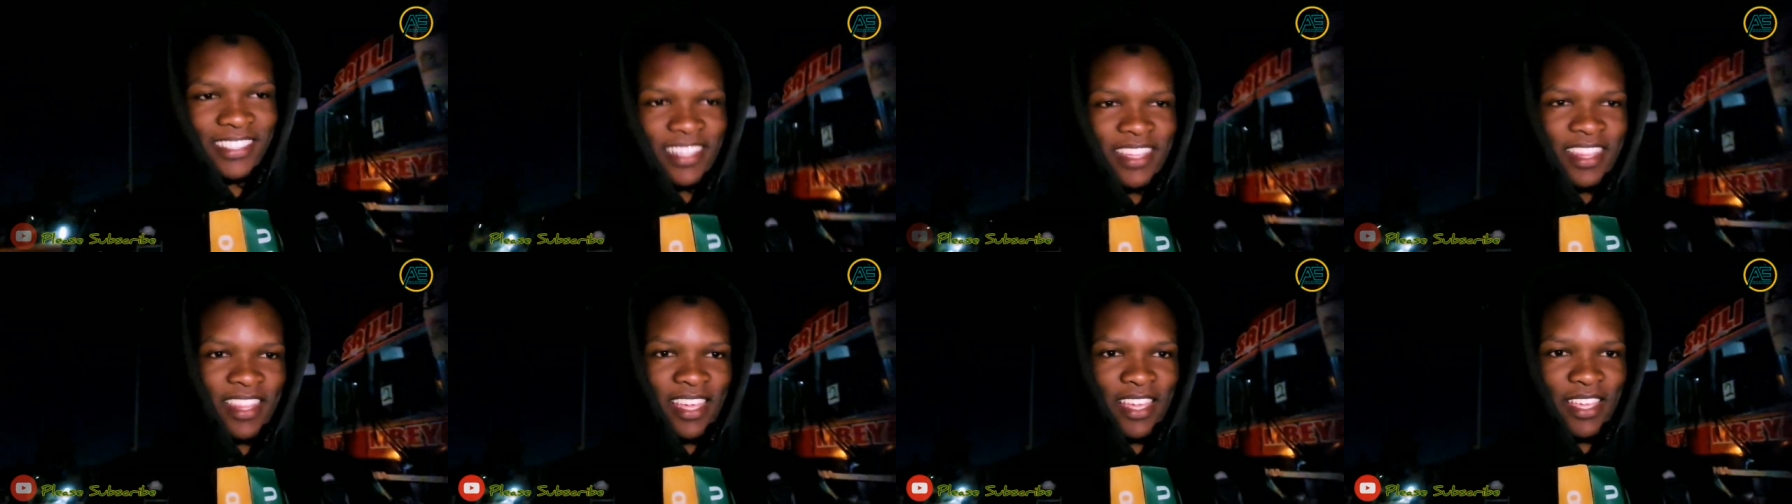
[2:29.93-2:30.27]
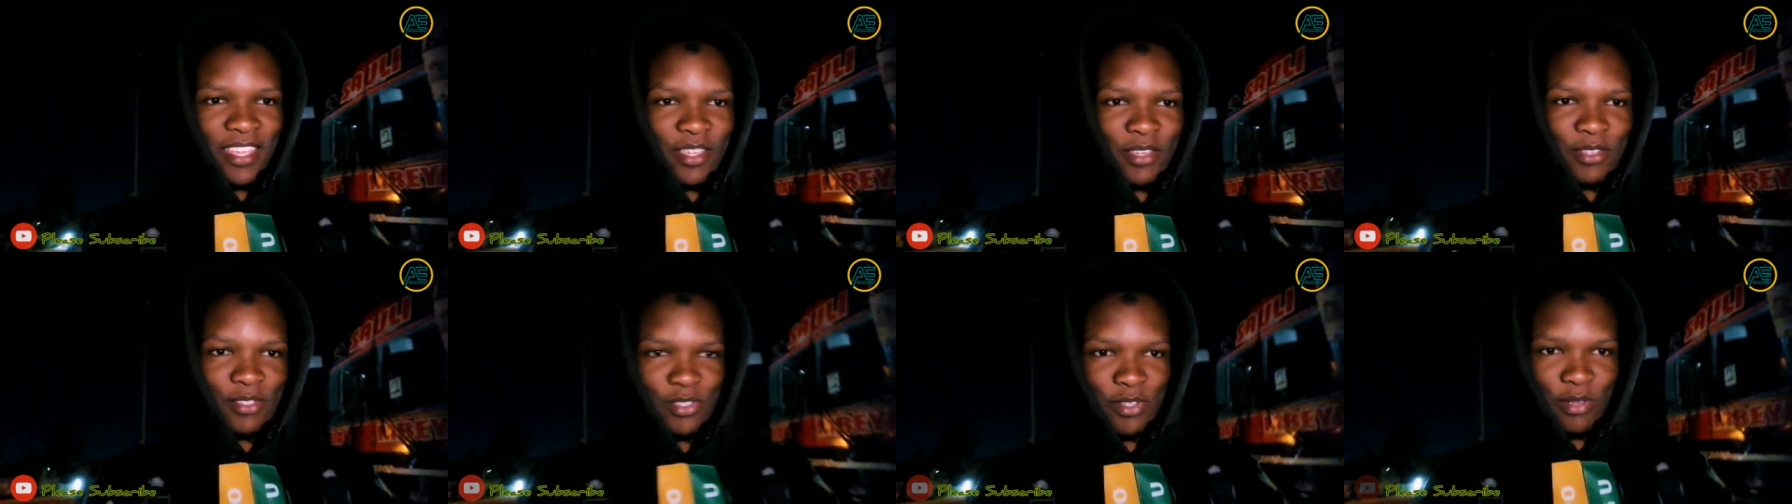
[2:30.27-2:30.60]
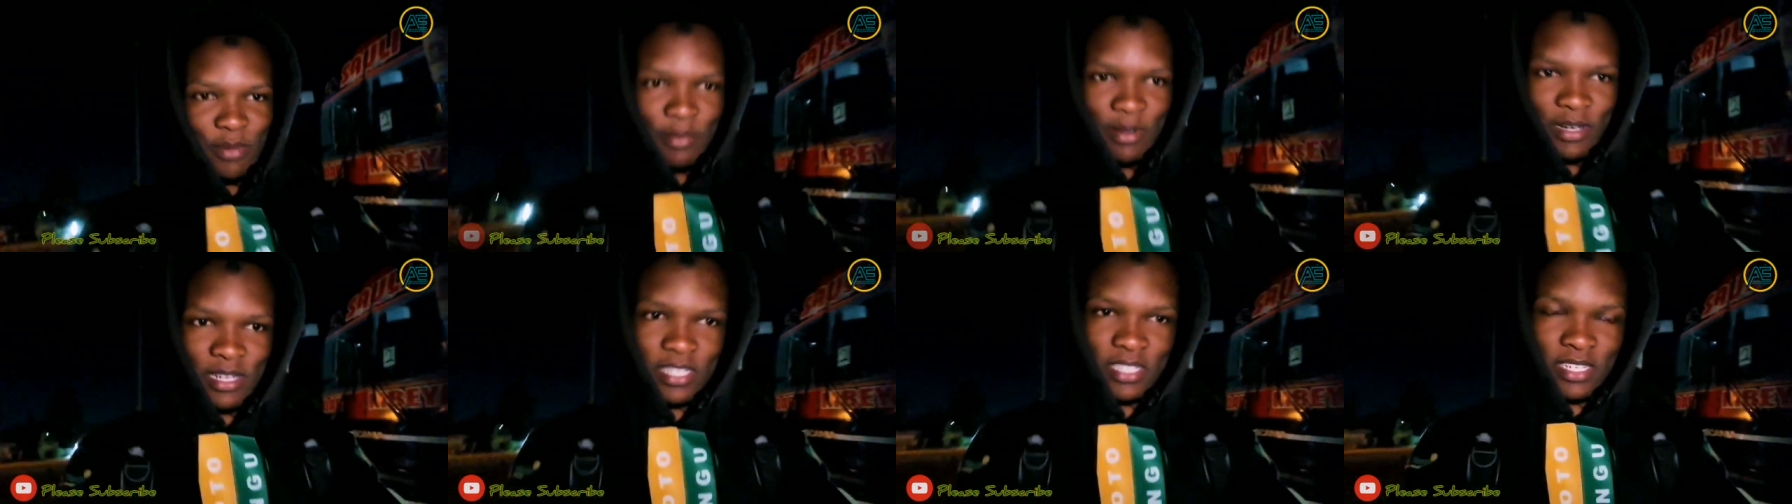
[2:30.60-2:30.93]
Thank you so
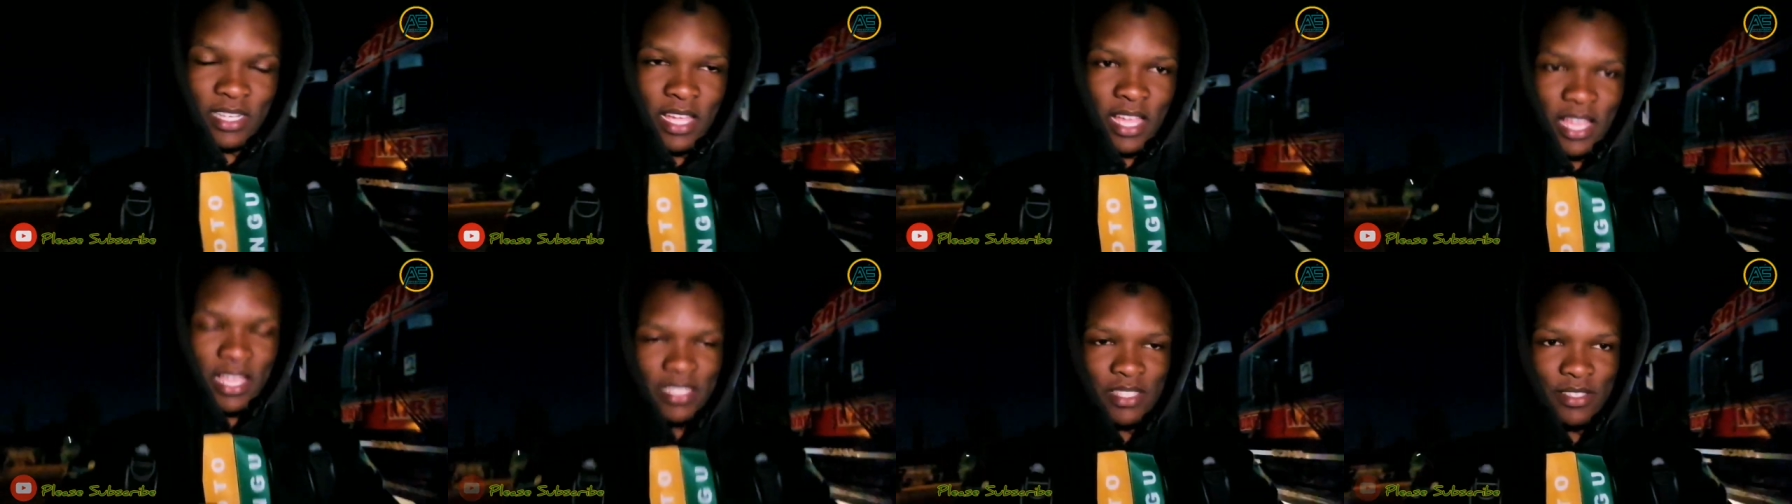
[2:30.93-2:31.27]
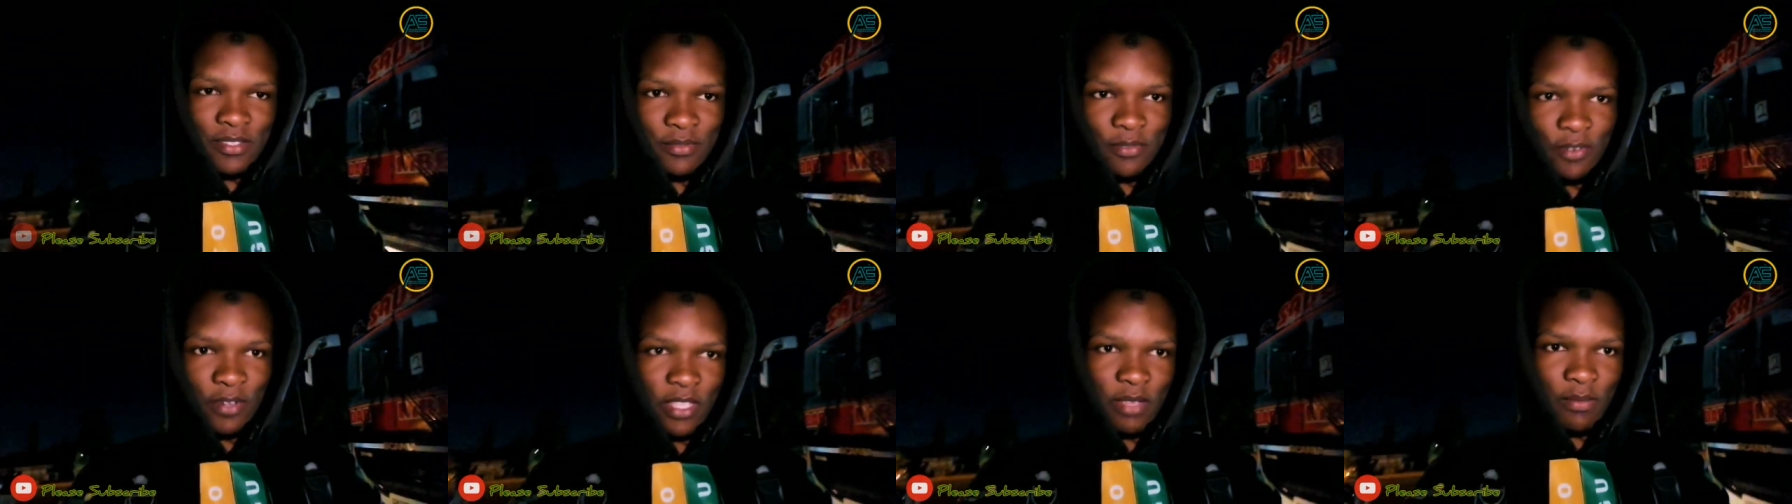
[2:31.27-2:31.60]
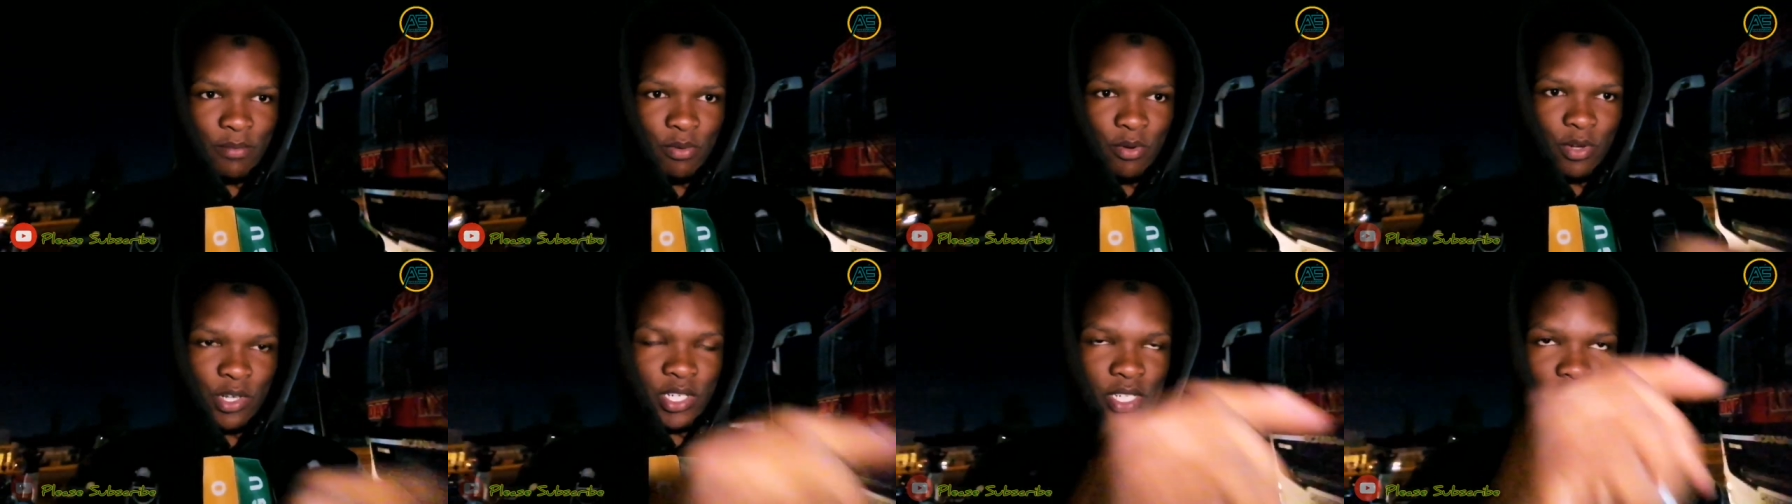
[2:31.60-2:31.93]
much, guys, for
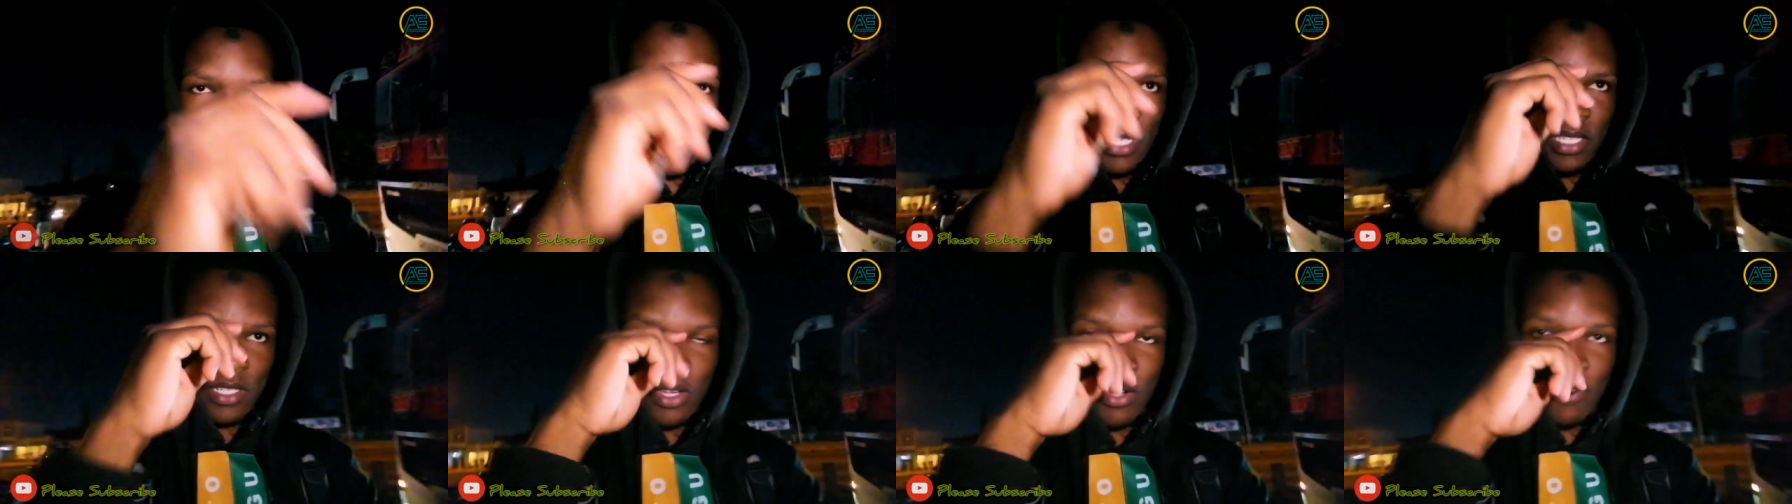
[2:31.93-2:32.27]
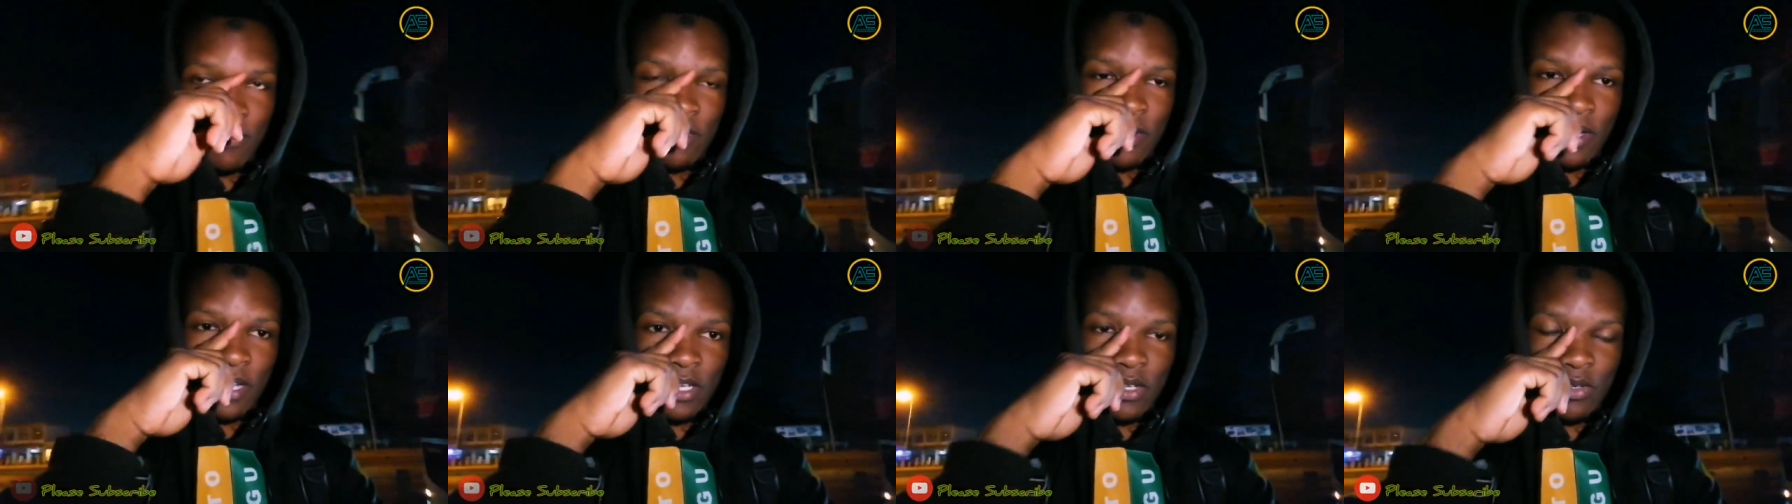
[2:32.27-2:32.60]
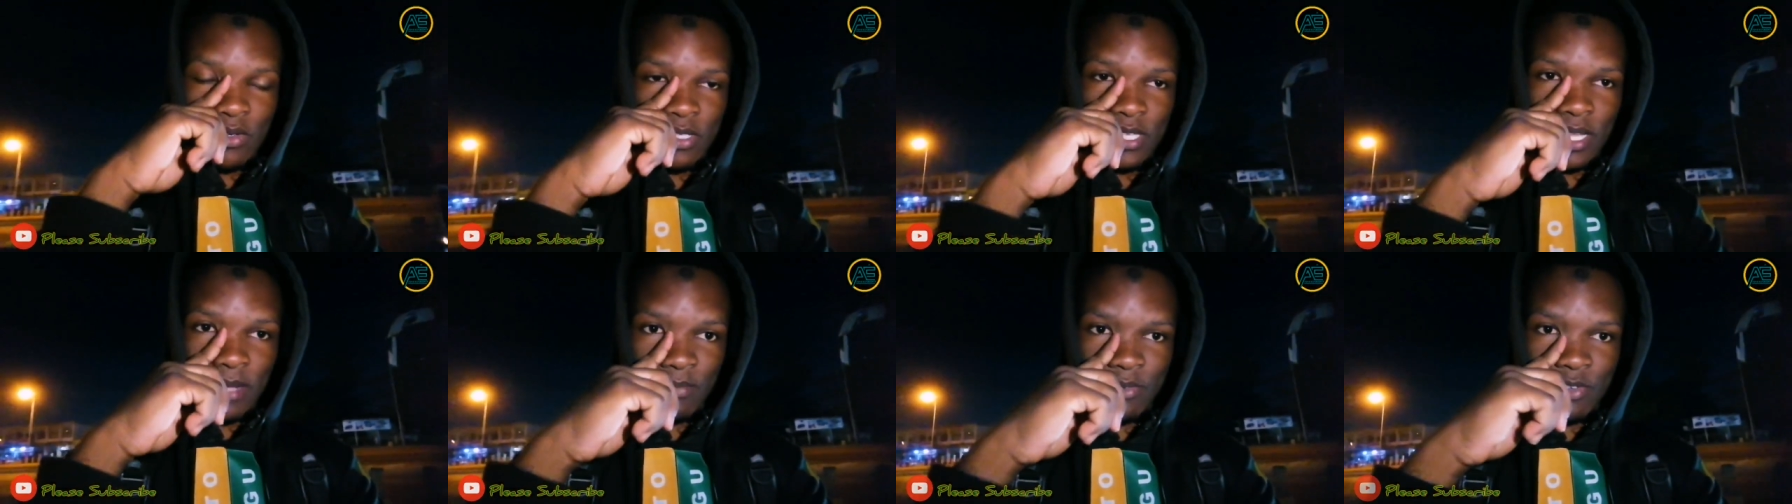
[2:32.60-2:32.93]
keep watching. Don't forget to
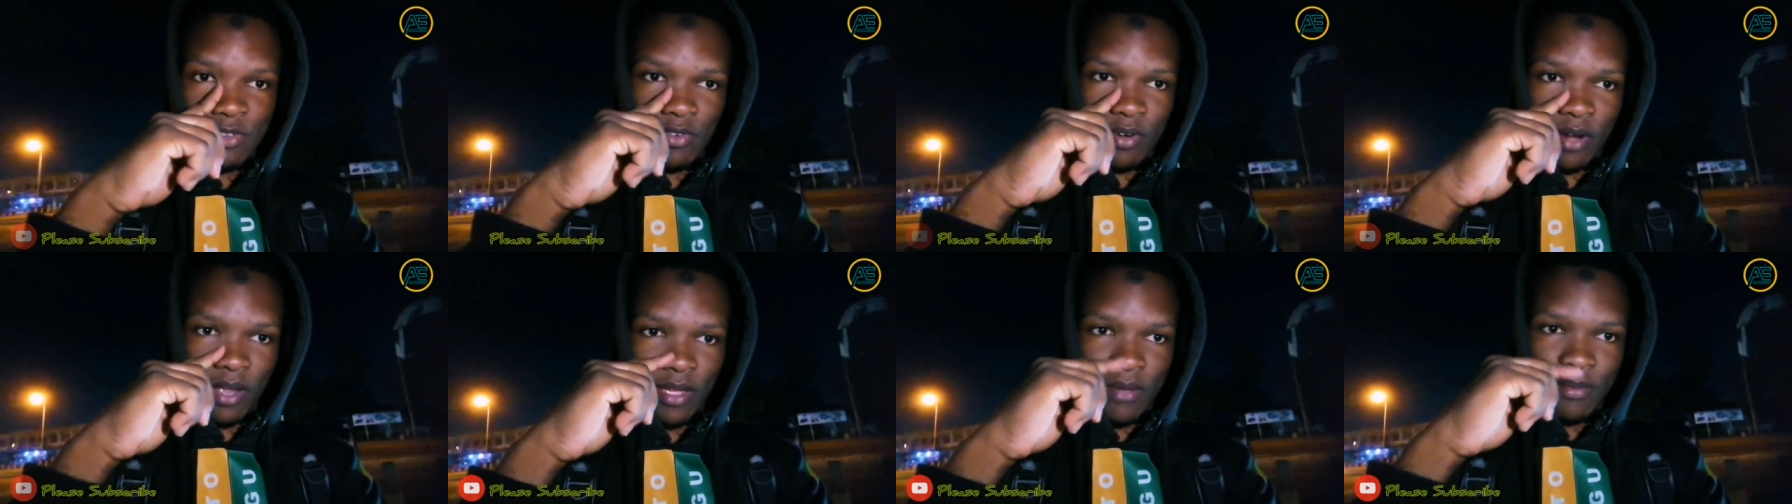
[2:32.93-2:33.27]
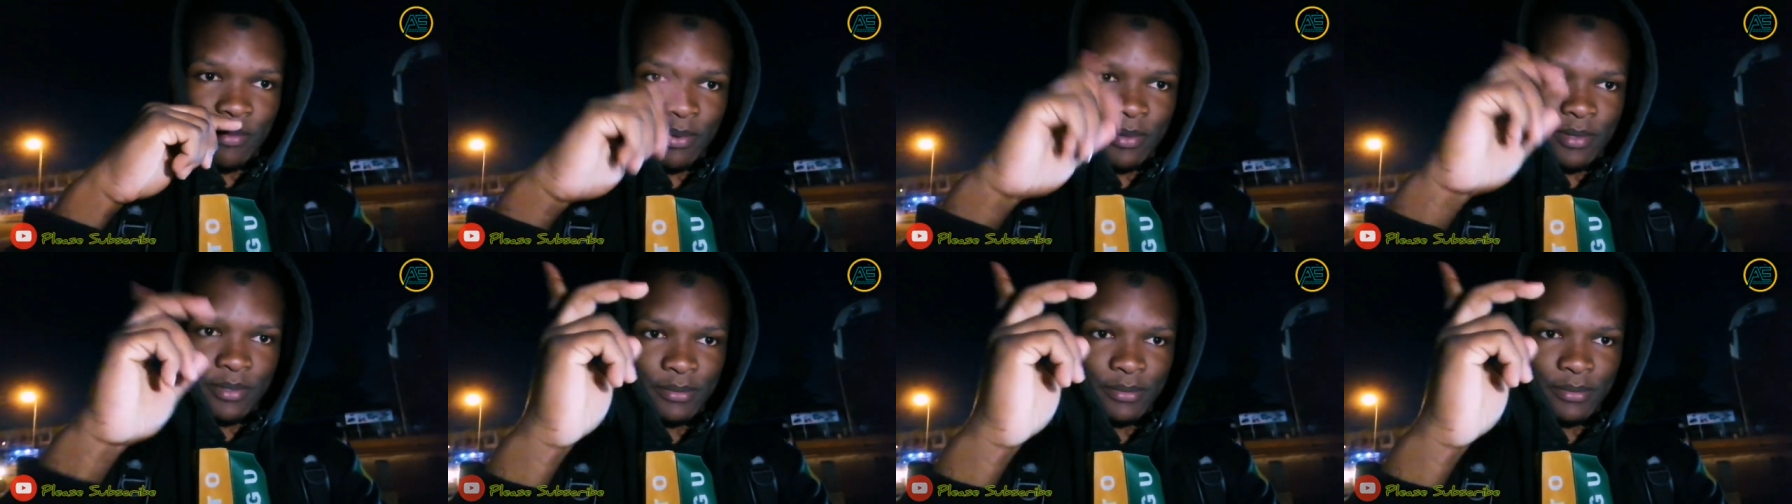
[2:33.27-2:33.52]
subscribe.